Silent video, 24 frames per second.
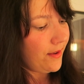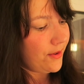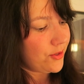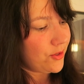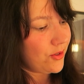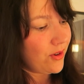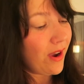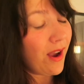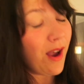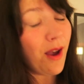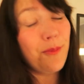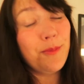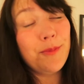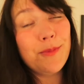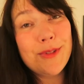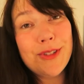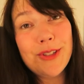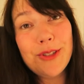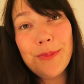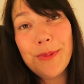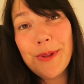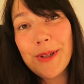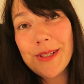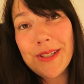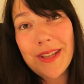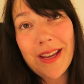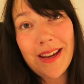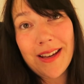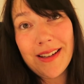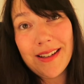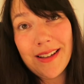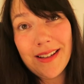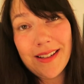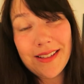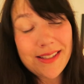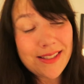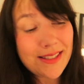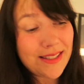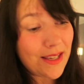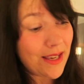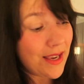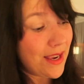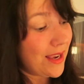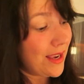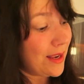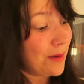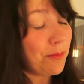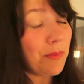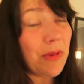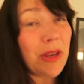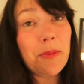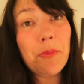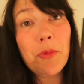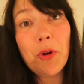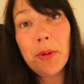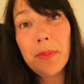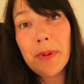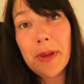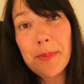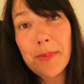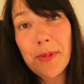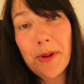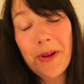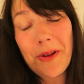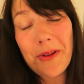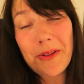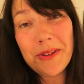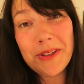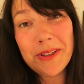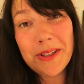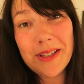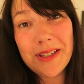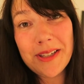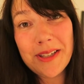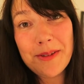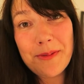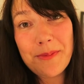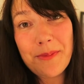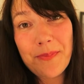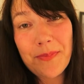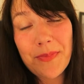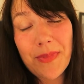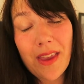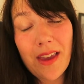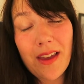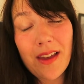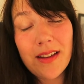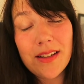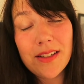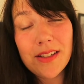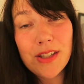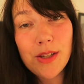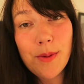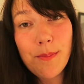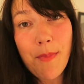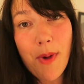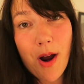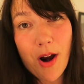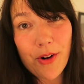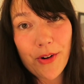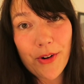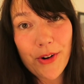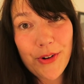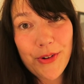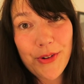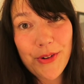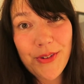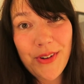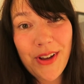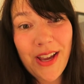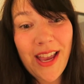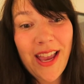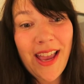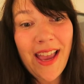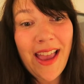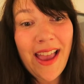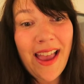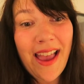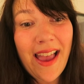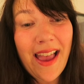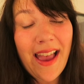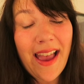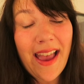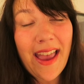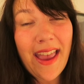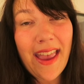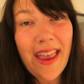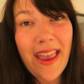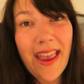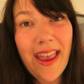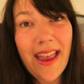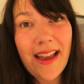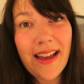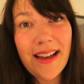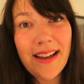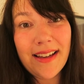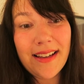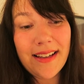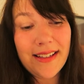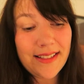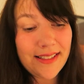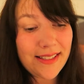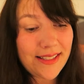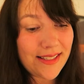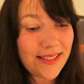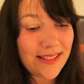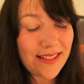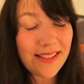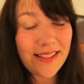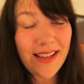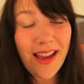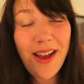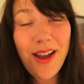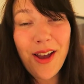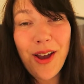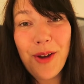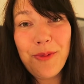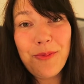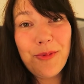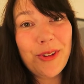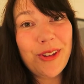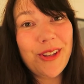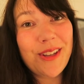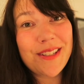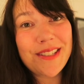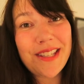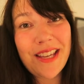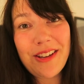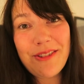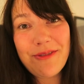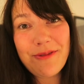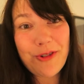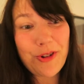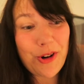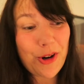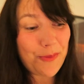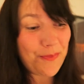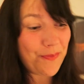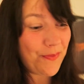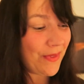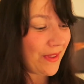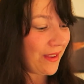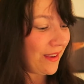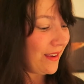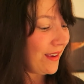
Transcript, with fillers: so yeah, I'm super excited to see and meet more people tomorrow. And yeah, I'm really excited for it.